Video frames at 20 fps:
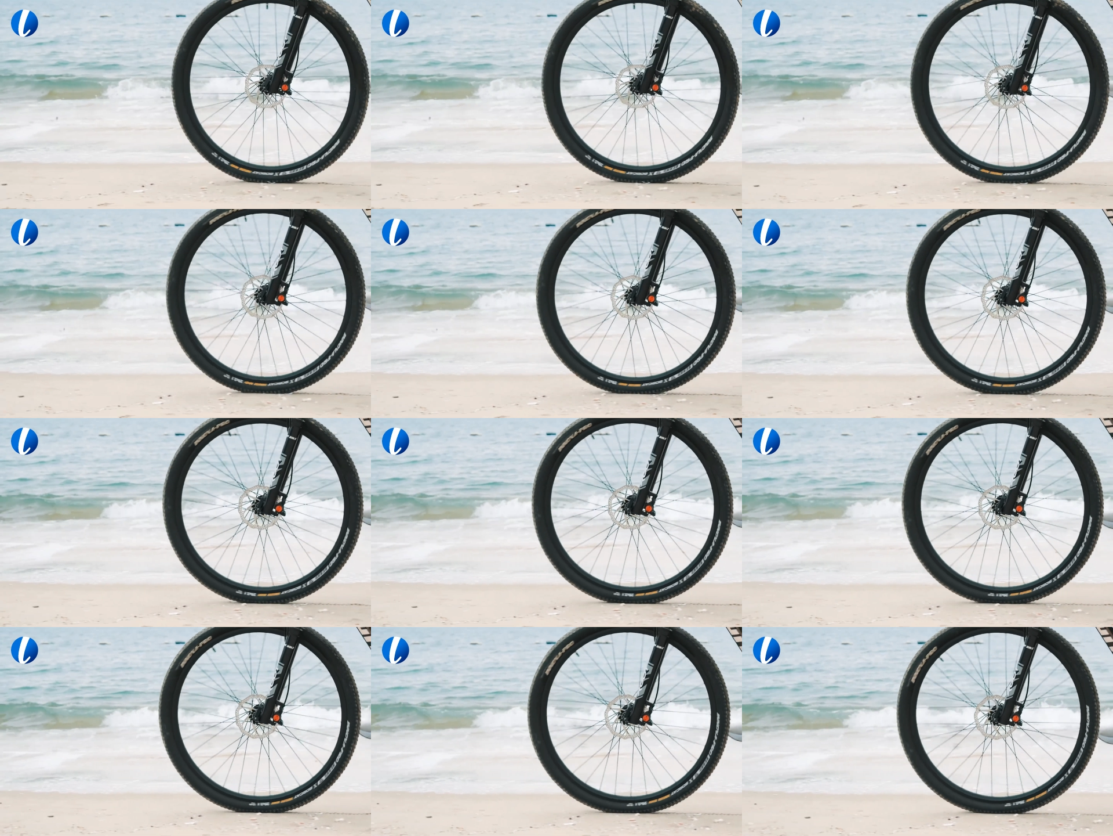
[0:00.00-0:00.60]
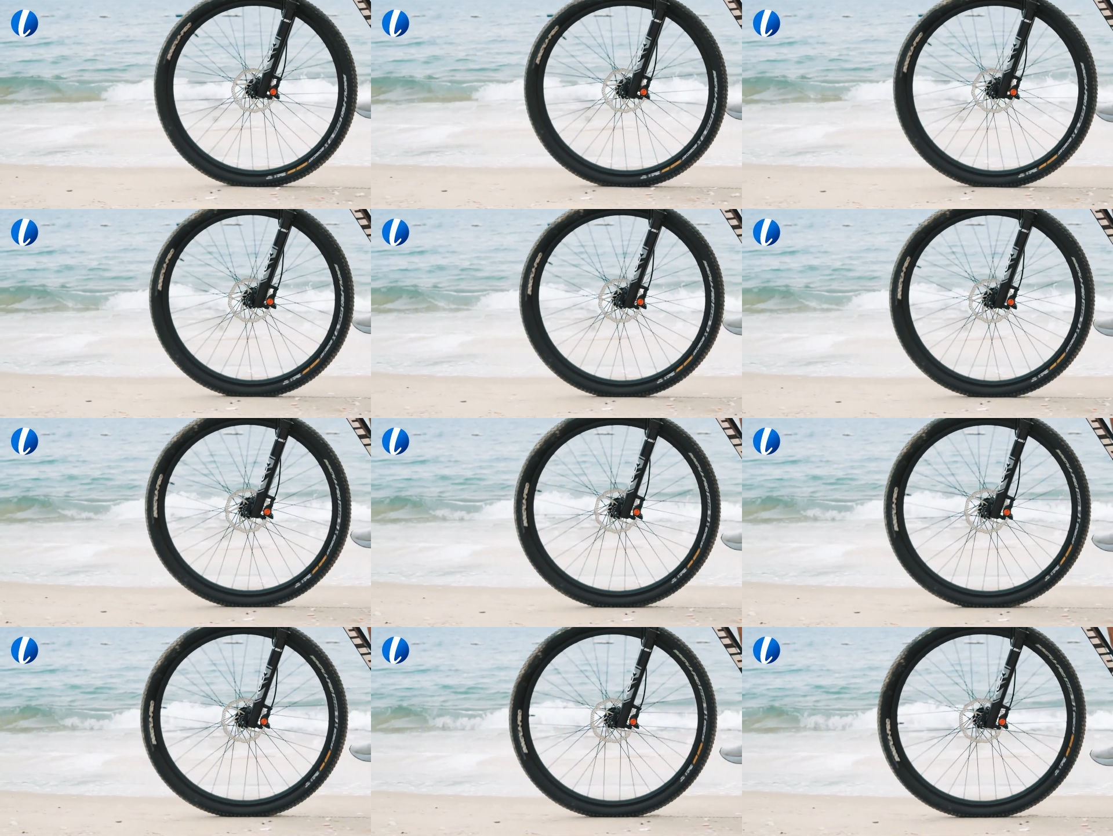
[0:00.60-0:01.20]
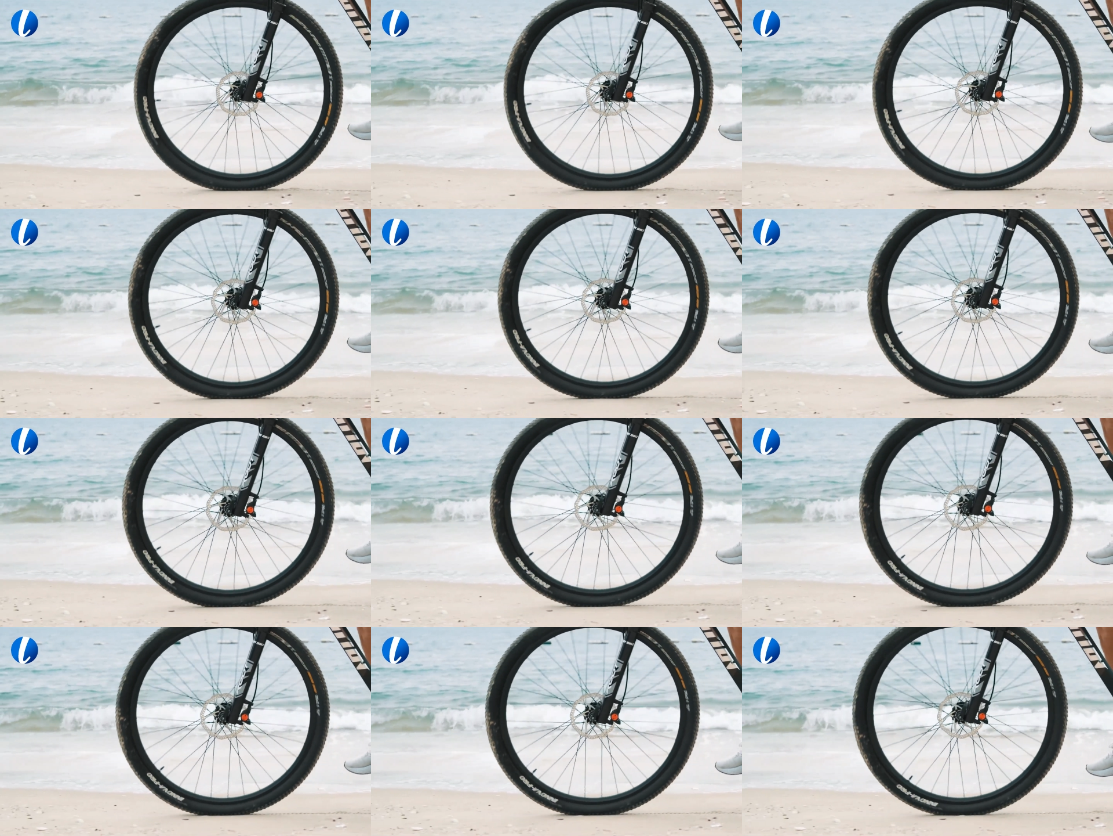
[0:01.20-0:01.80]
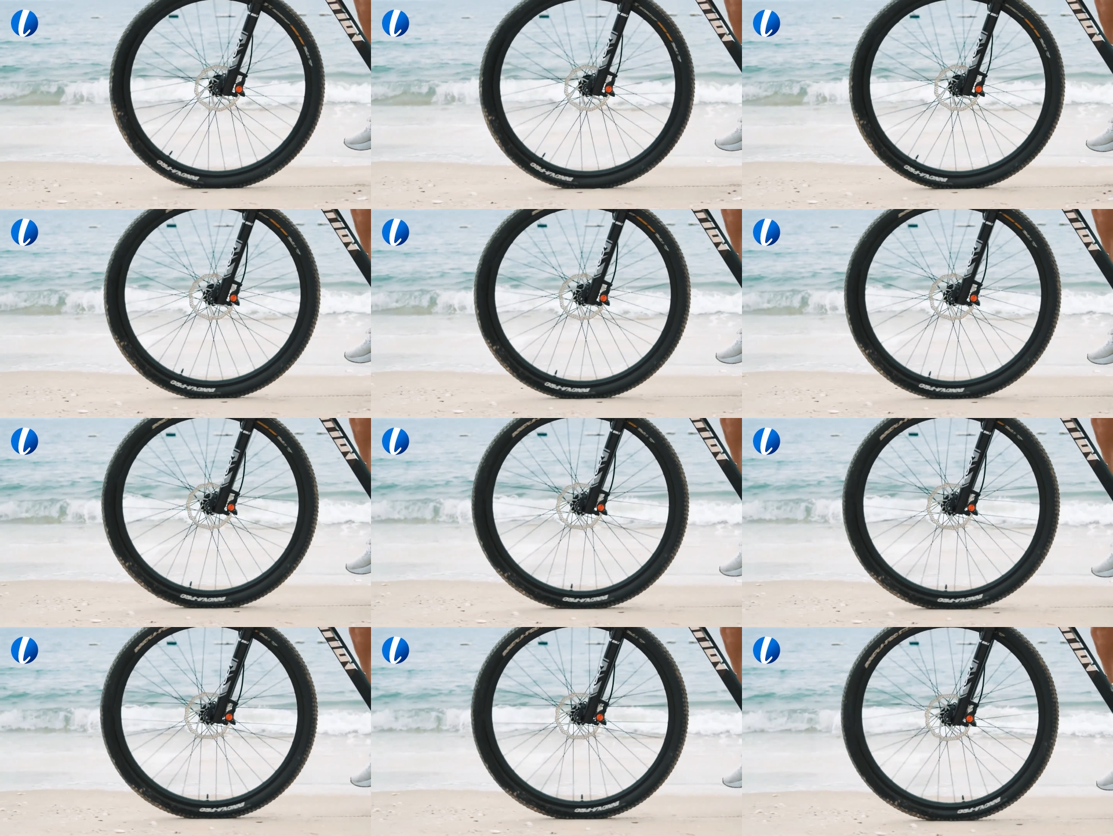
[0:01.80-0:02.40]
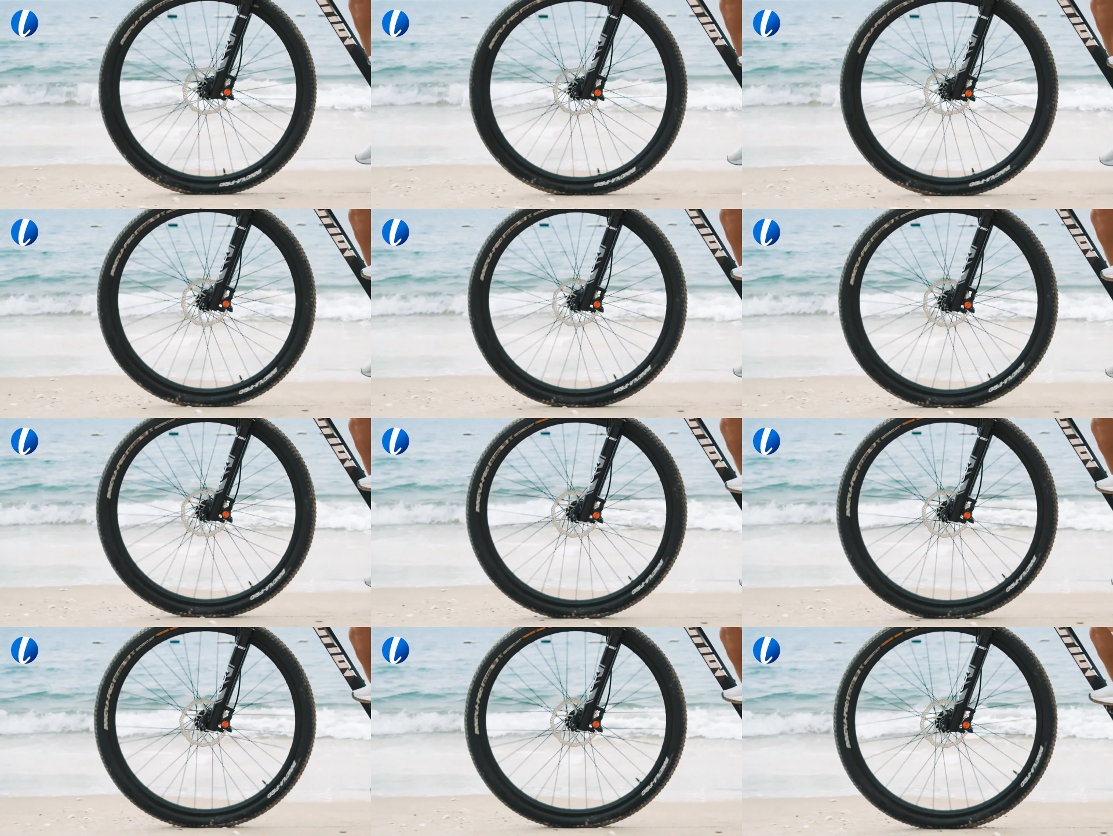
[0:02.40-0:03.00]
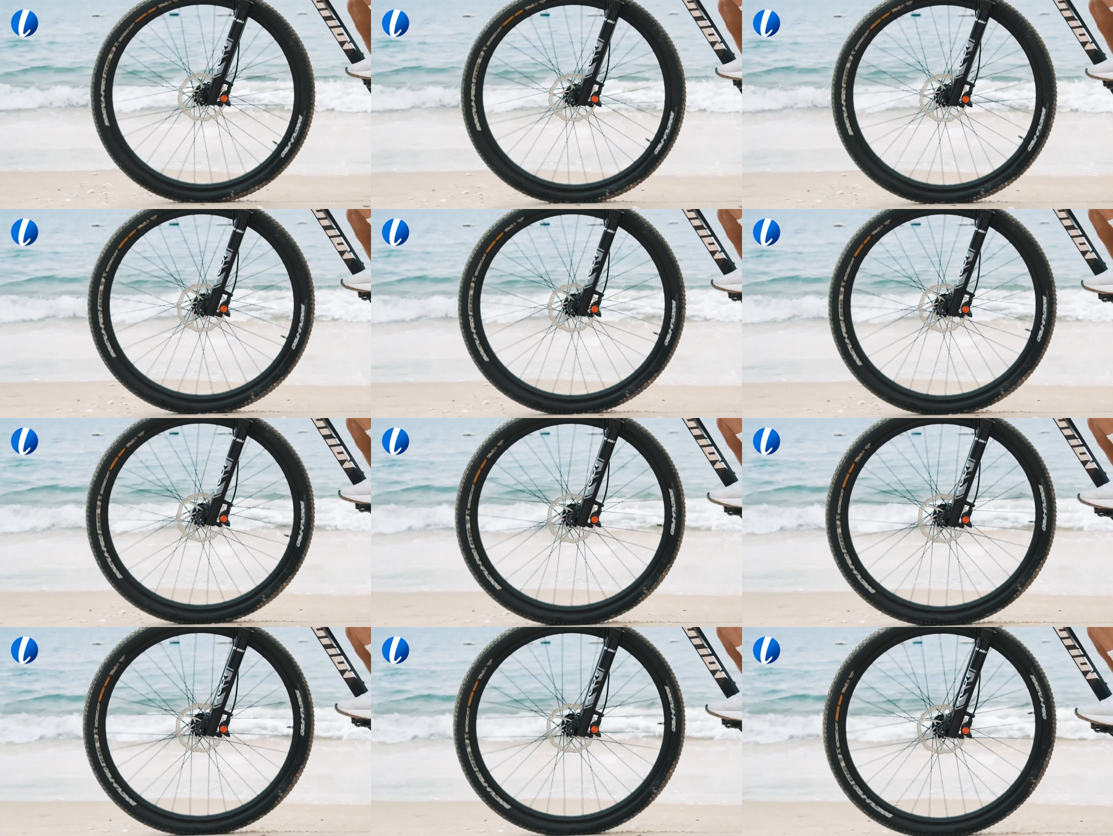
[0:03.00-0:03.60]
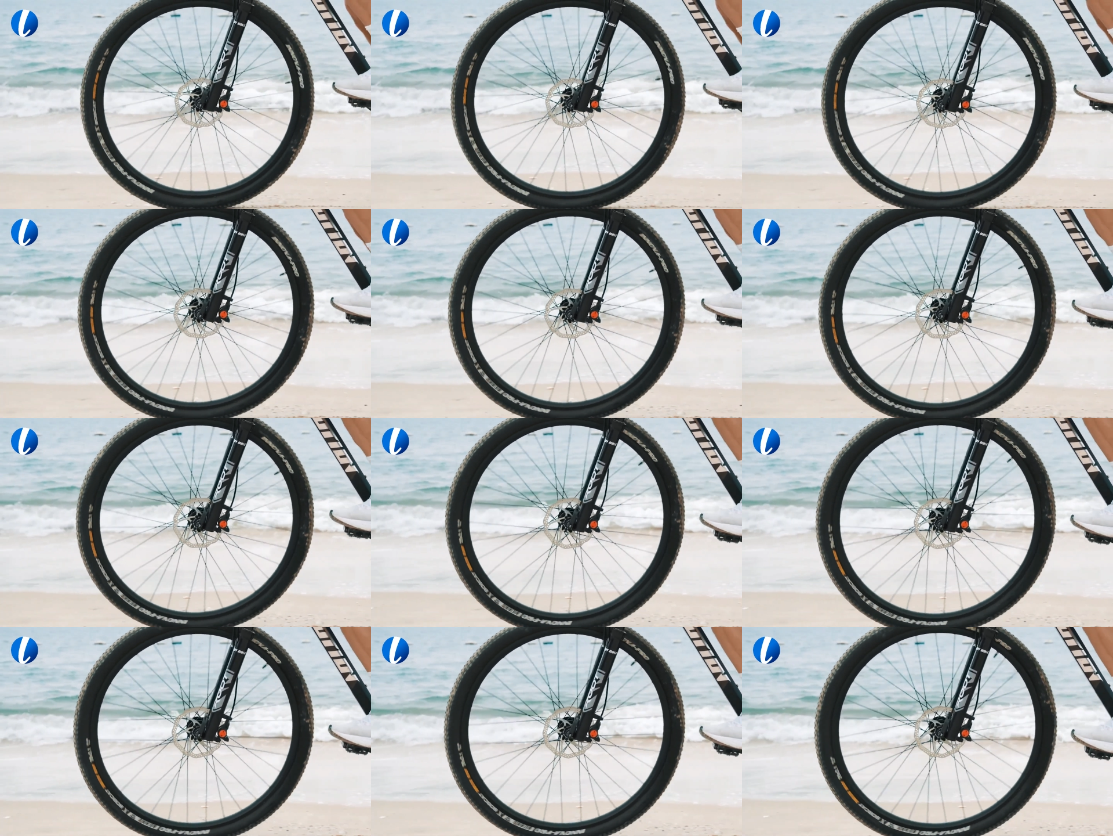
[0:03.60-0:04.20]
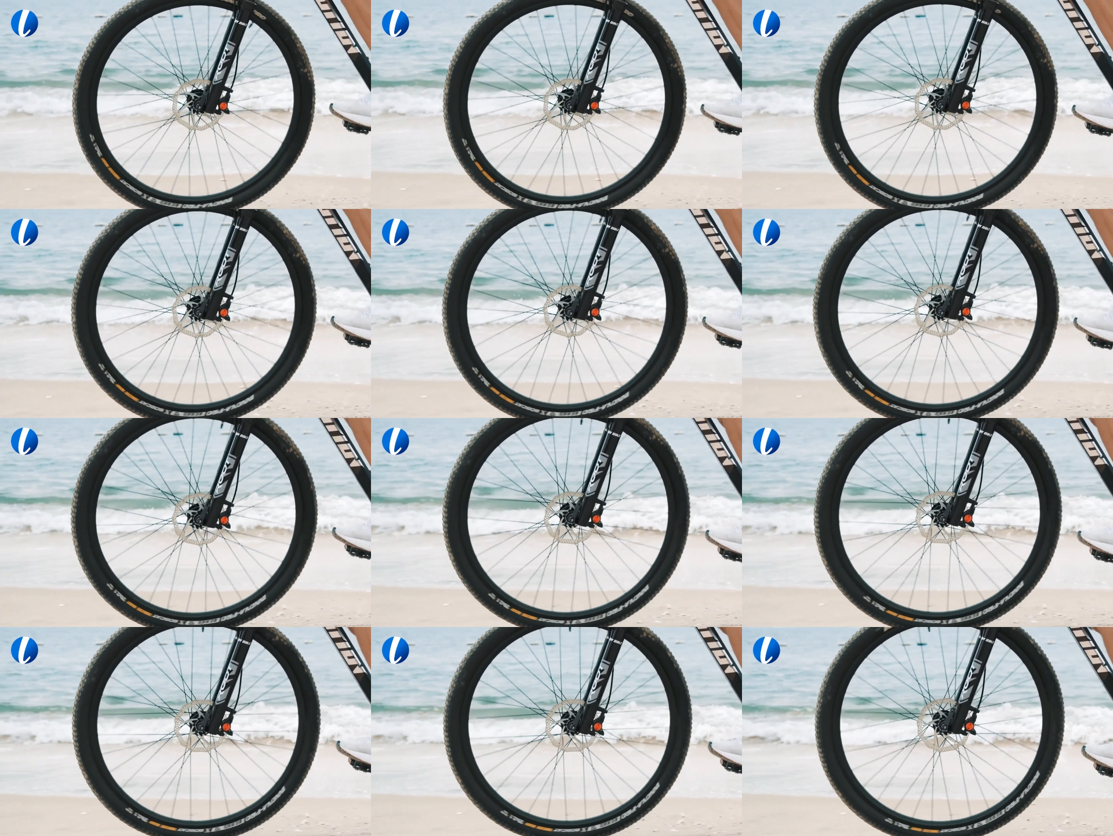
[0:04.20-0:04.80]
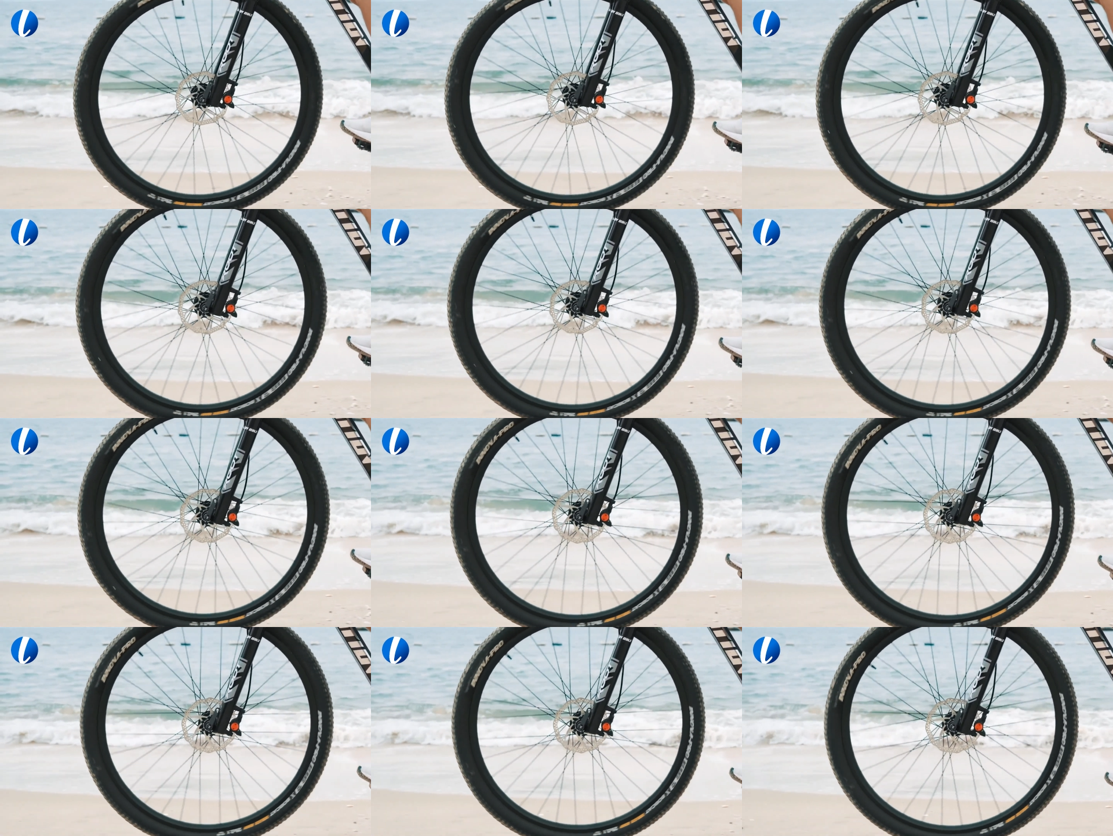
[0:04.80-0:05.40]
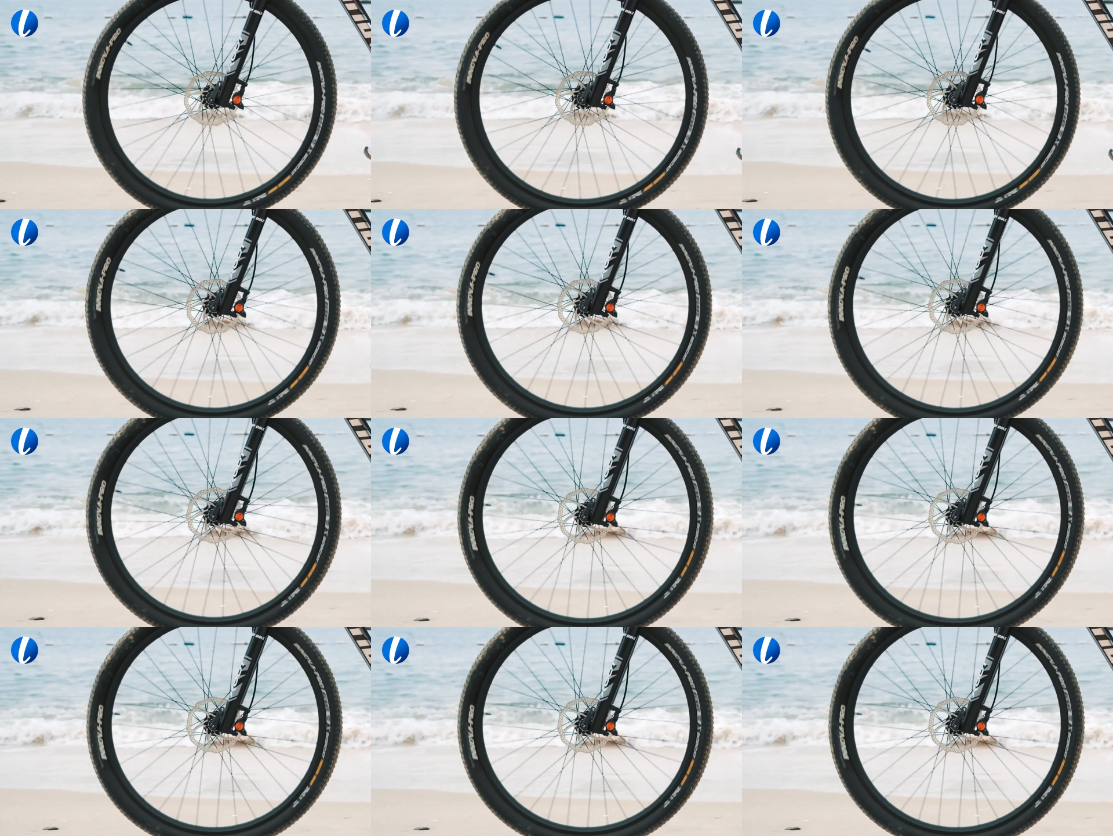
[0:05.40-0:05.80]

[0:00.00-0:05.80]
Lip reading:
(no speaker visible)